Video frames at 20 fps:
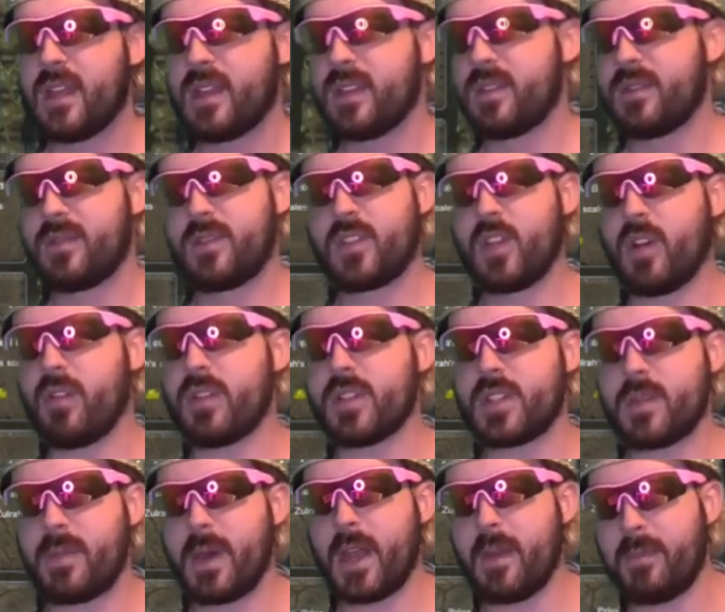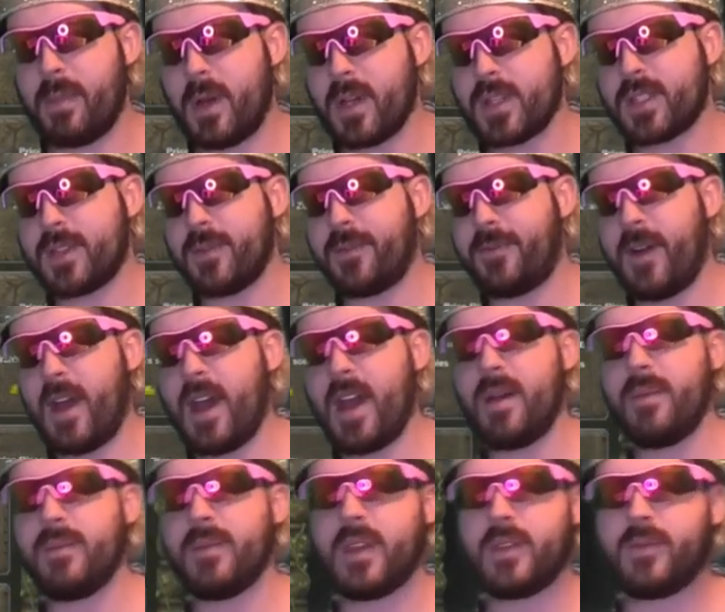Zora's a better boss to
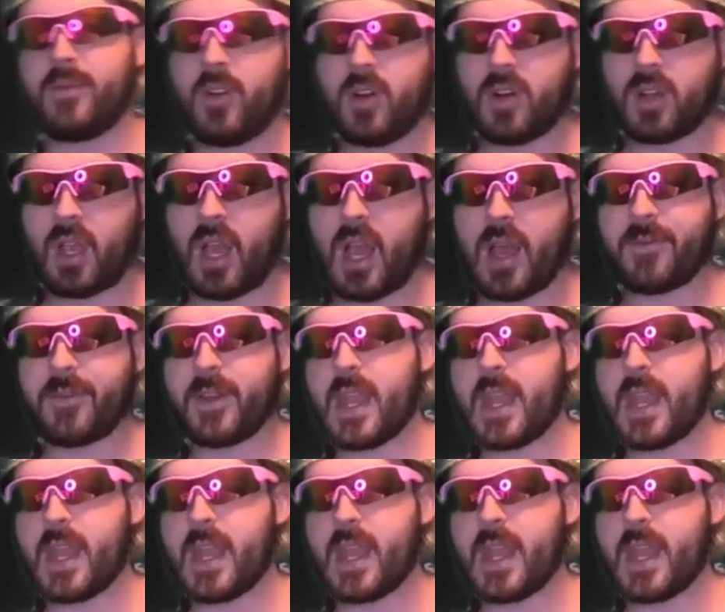farm than Vorkoff